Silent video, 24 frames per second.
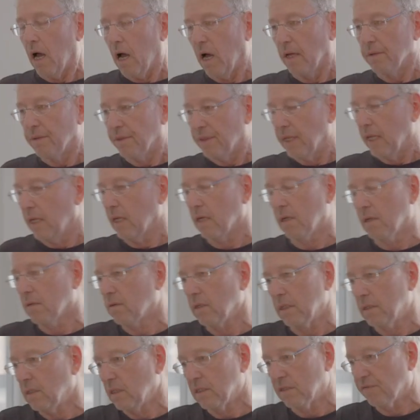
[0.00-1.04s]
I think
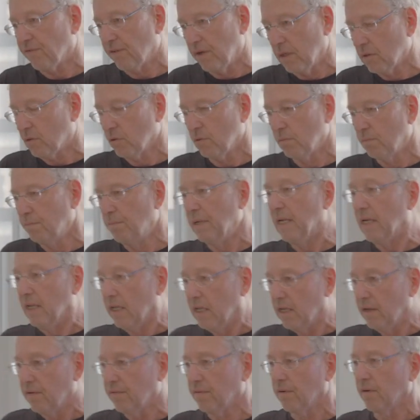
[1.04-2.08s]
that it's fair to
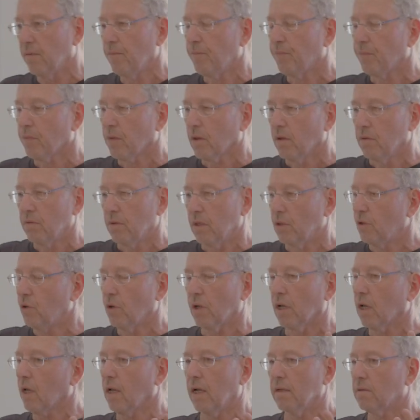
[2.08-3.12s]
believe that you
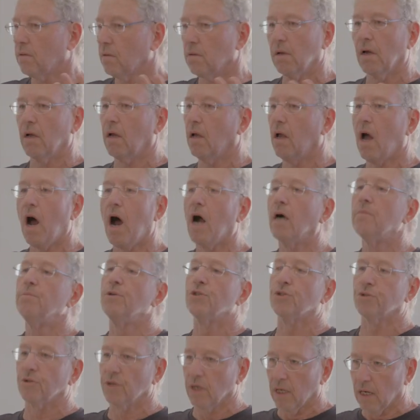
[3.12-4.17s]
can get
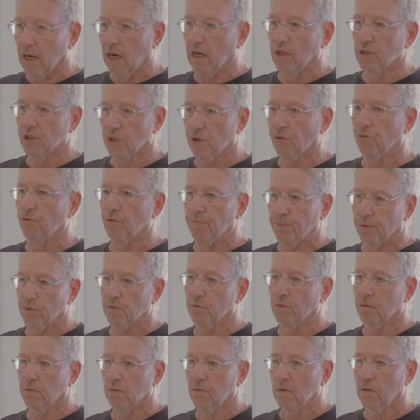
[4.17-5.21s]
arbitrarily large throughput
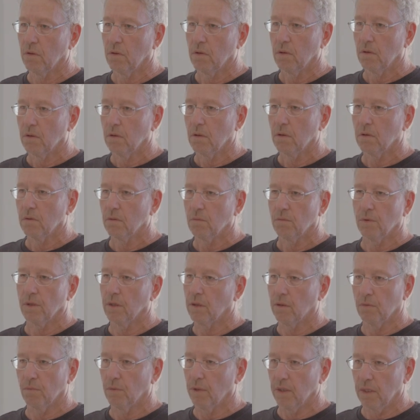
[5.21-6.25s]

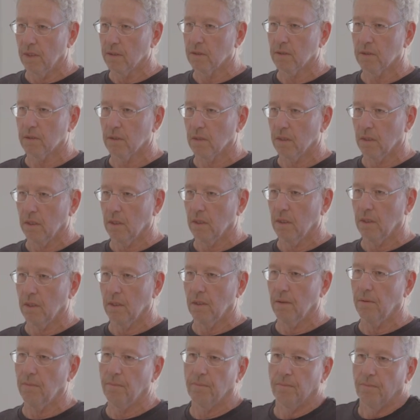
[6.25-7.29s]
with, with, this,
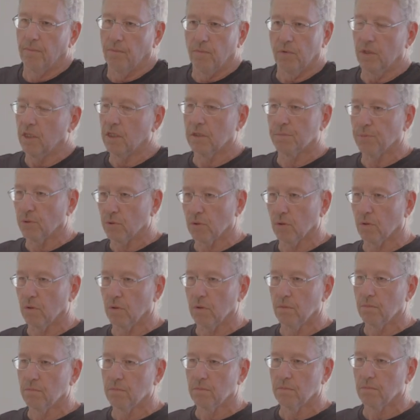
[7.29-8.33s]
um, with this protocol.
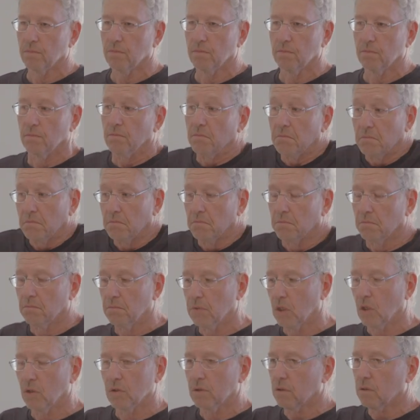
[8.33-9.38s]

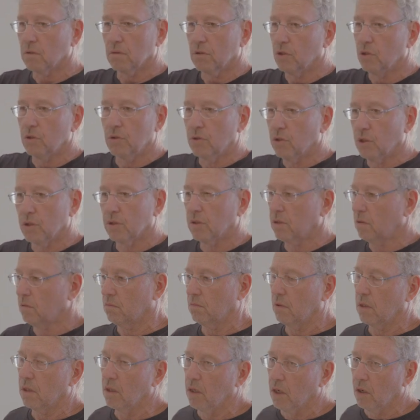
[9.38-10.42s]
Because you just
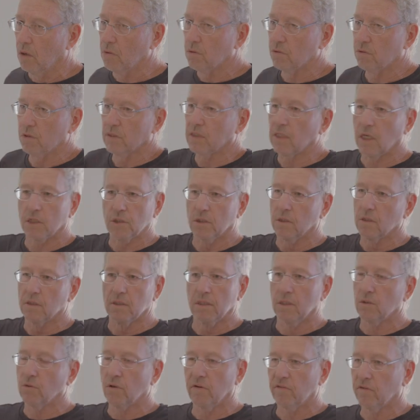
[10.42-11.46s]
load transactions
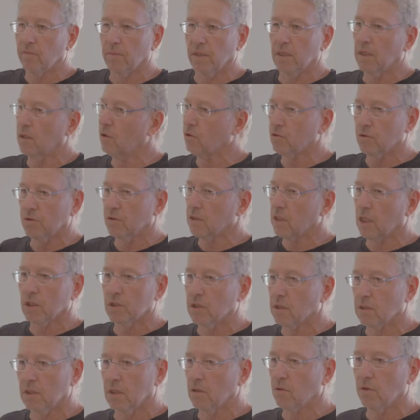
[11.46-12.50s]
sent to everybody, load
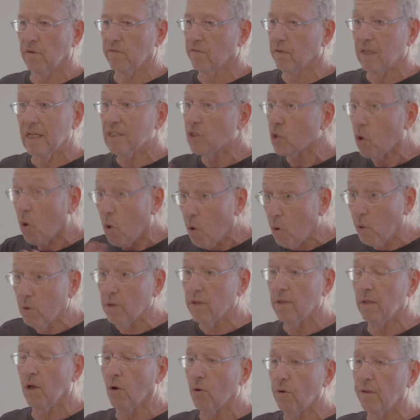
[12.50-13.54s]
transactions sent to everybody. That's all,
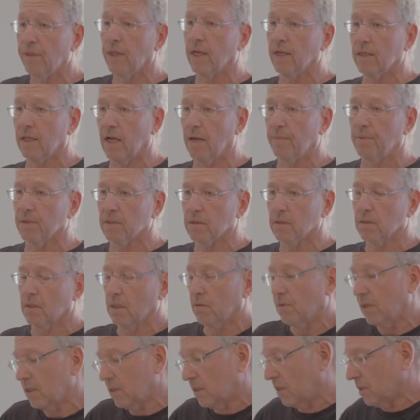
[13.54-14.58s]
the only thing that happens. The
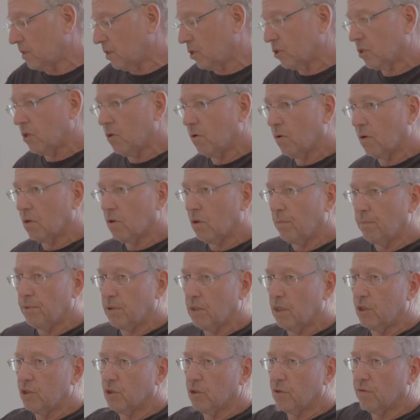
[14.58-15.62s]
rest is just local
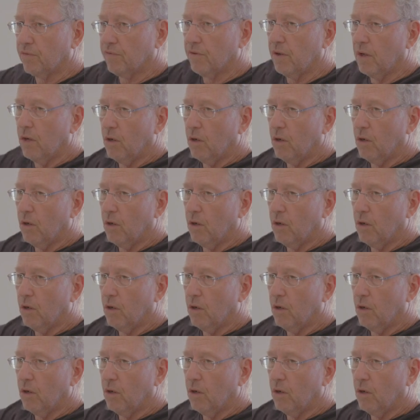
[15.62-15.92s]
computation of